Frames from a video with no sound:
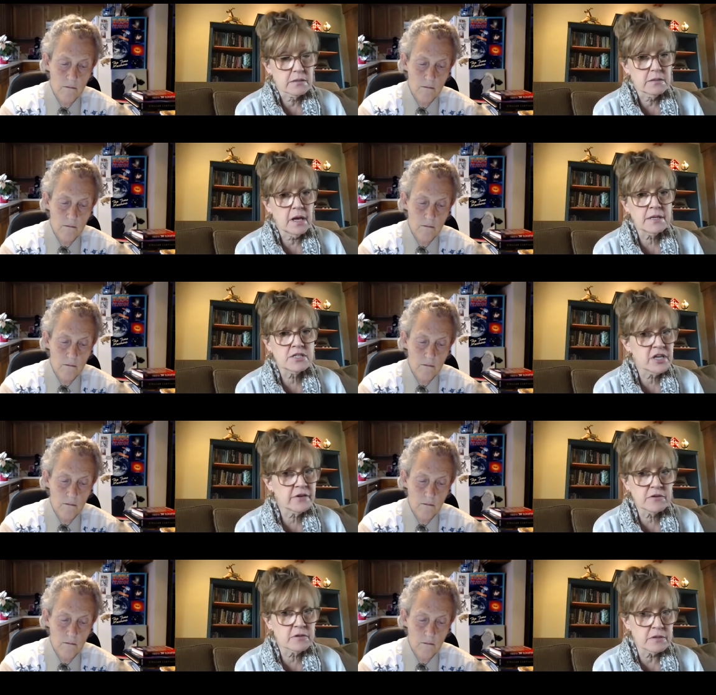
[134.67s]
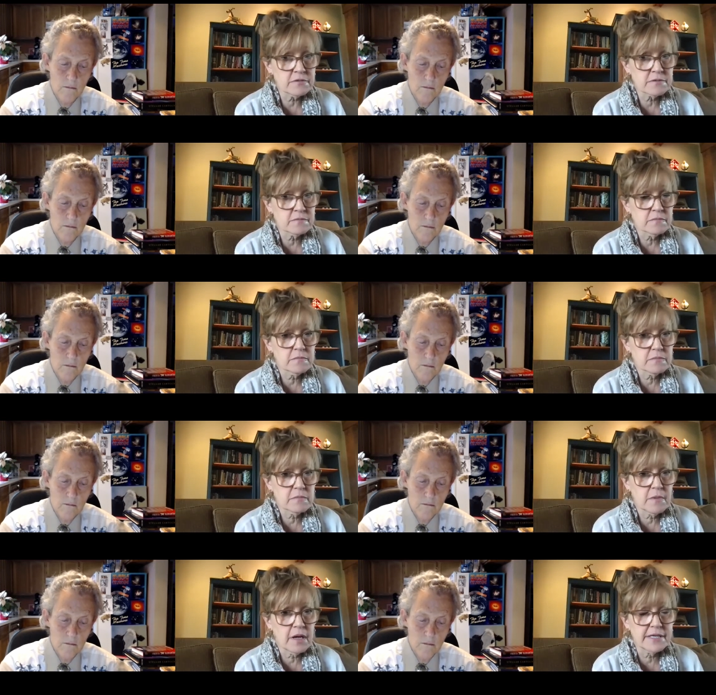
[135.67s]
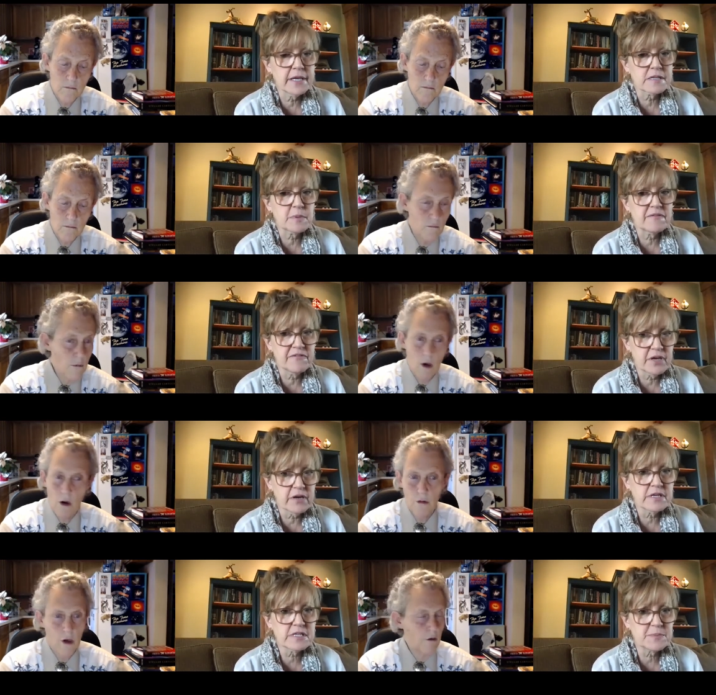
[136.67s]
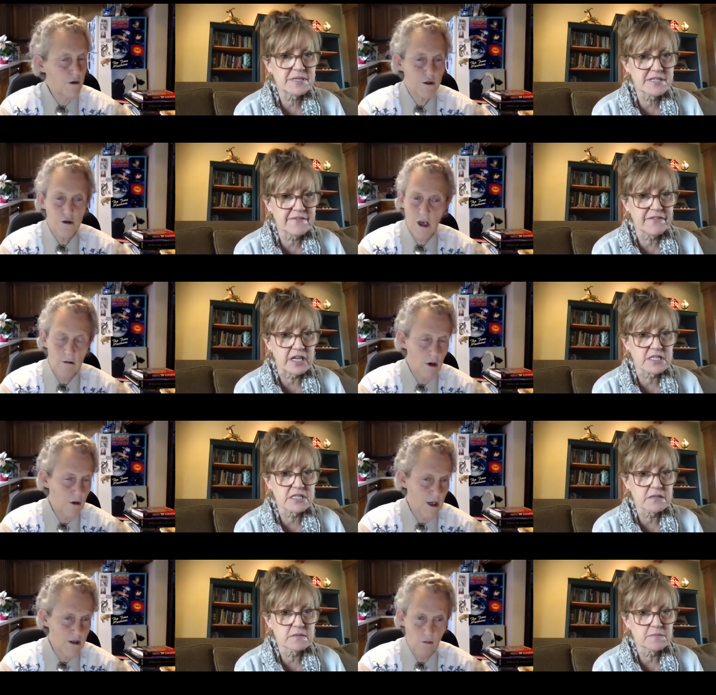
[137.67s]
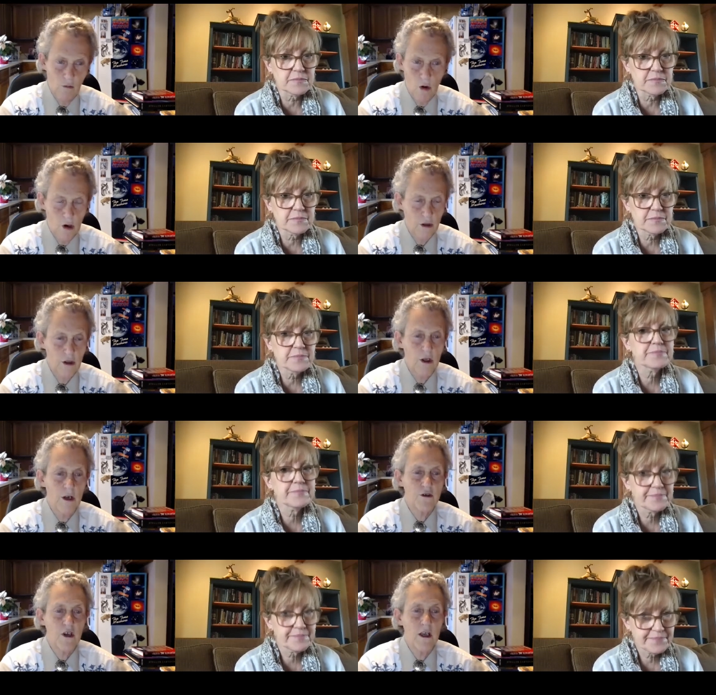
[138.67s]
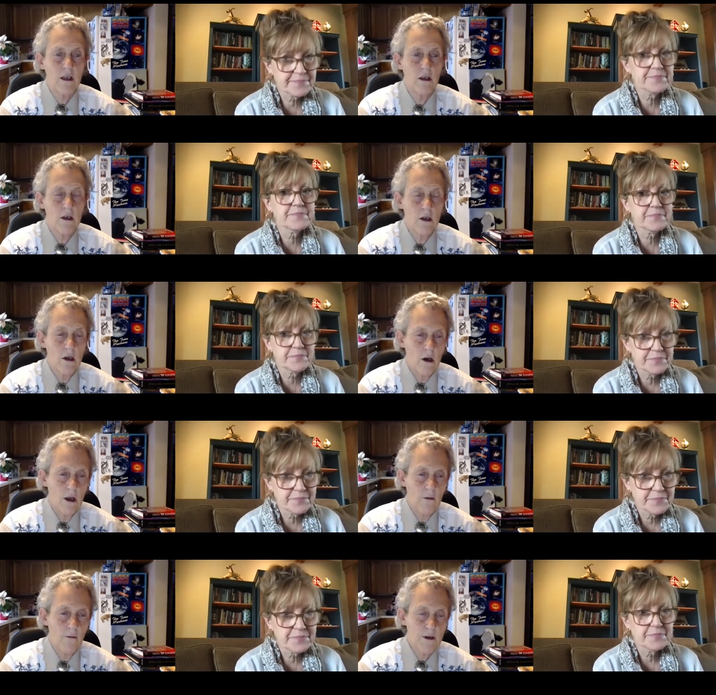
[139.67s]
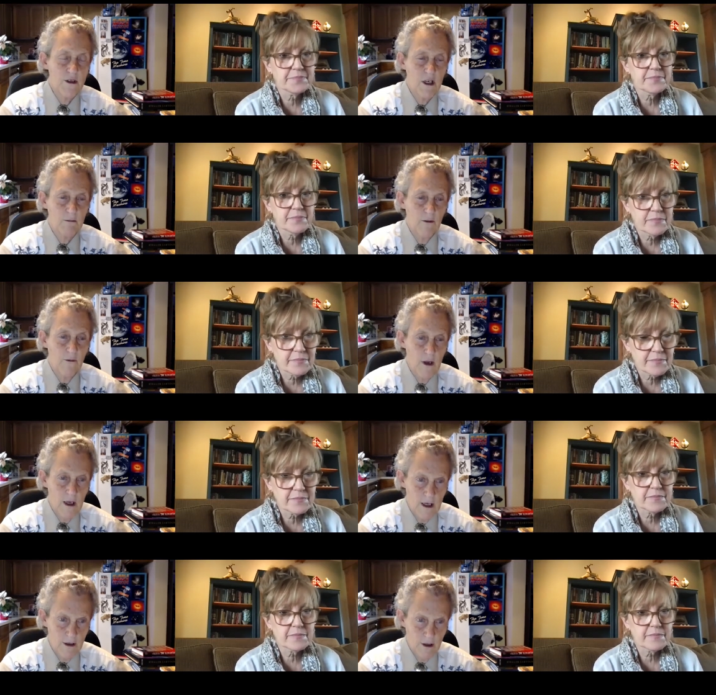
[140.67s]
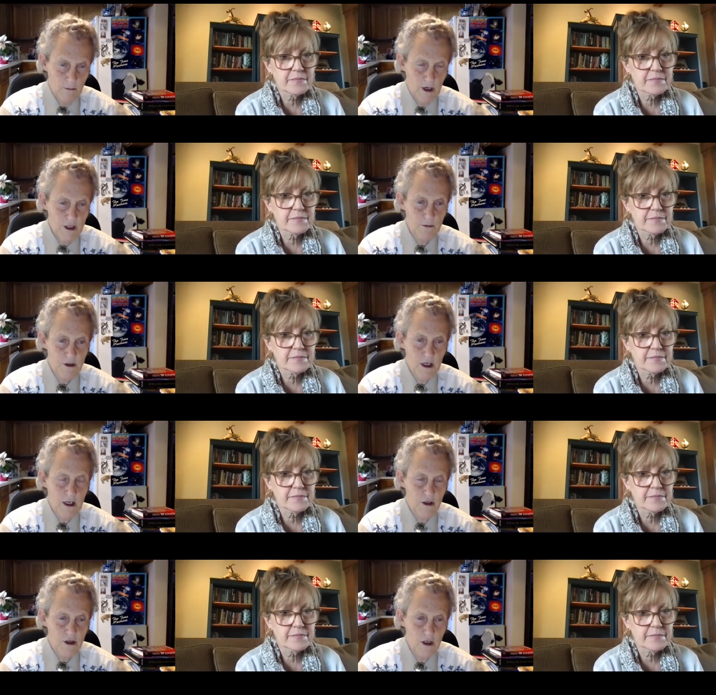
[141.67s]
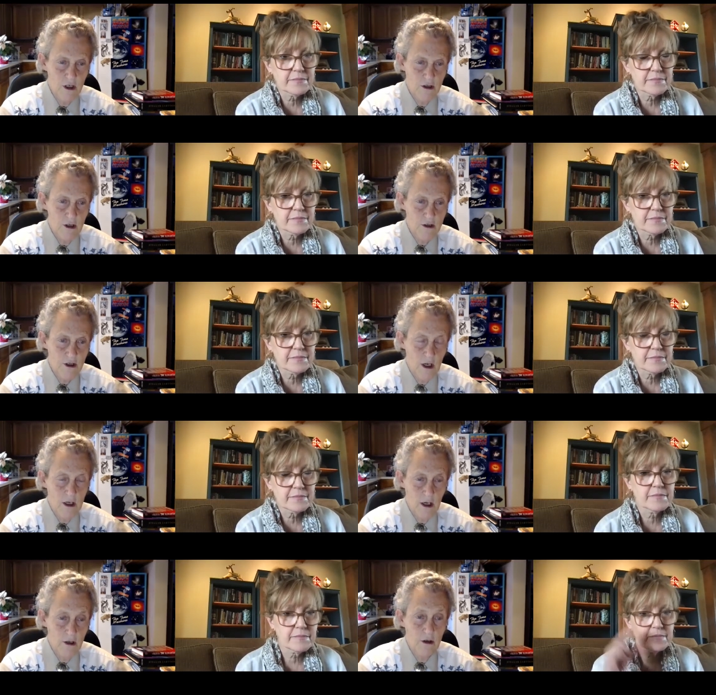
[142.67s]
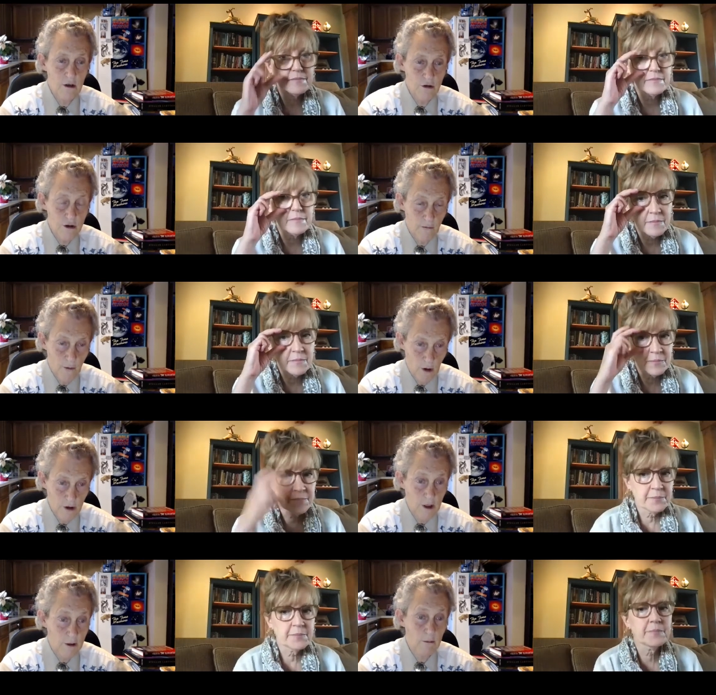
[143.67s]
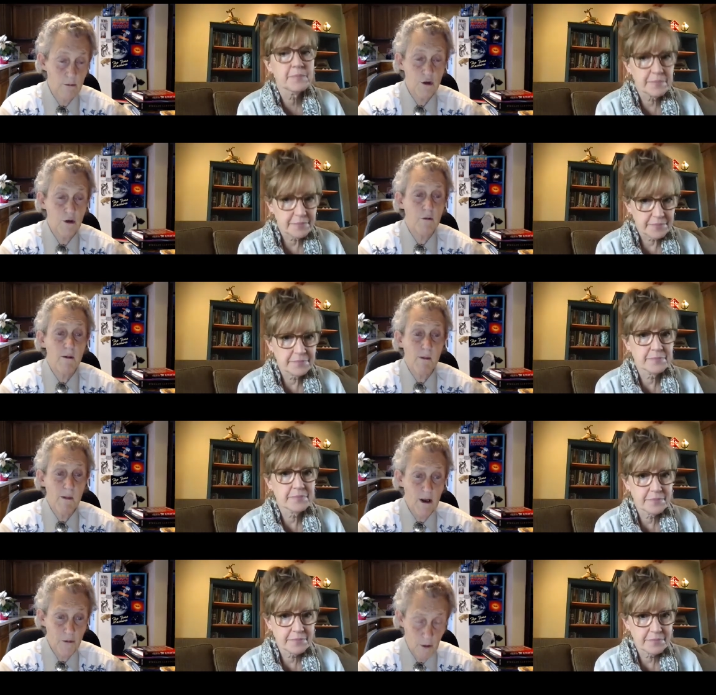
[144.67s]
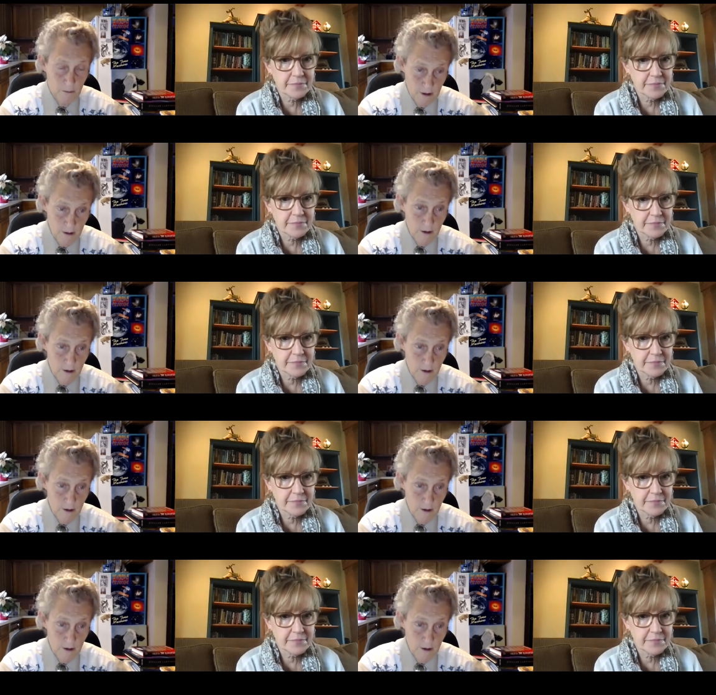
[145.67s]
Speaker 1: not general ideas, but no, no, specific. general doesn't work. You're going to say,
Speaker 2: if I stick my hand in the mashed potatoes and say I use the fork, I can remember chewing with my mouth open.